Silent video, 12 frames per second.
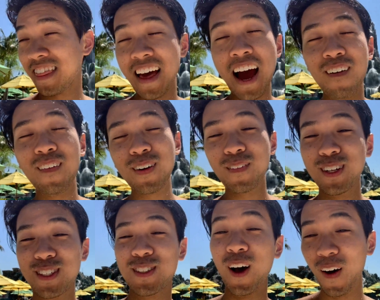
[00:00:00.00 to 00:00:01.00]
that one was
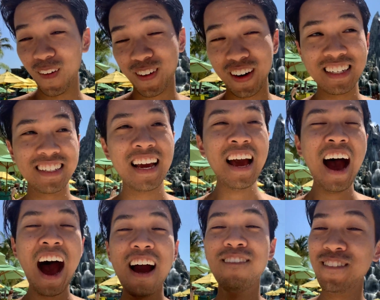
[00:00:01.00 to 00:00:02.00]
so crazy.
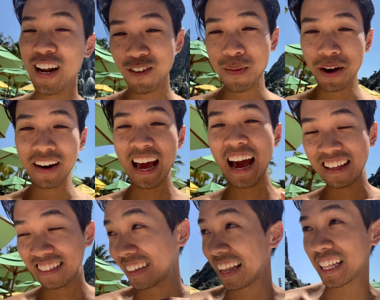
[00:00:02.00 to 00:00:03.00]
I've never done
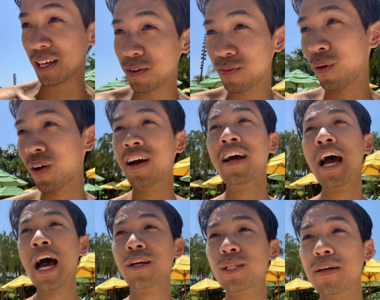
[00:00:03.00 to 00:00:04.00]
anything like that before.
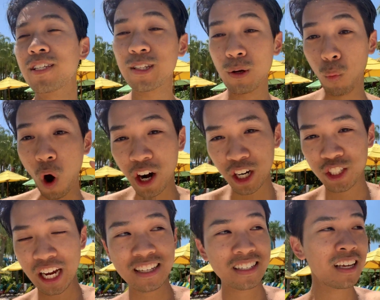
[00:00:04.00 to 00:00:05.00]
There's basically water
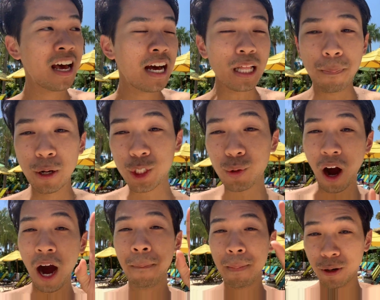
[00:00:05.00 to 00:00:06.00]
jets that push you
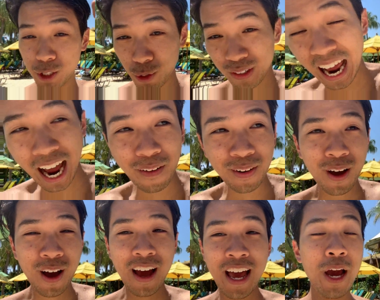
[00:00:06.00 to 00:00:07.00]
up and push you down.
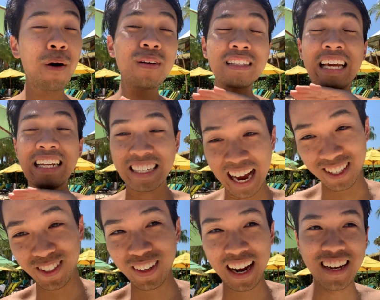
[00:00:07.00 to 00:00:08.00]
It was intense,
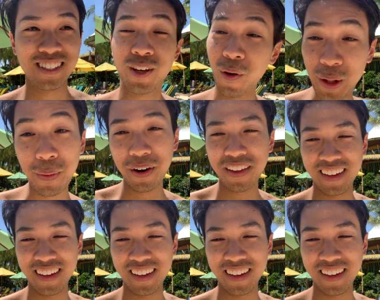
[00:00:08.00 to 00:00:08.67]
you guys, totally worth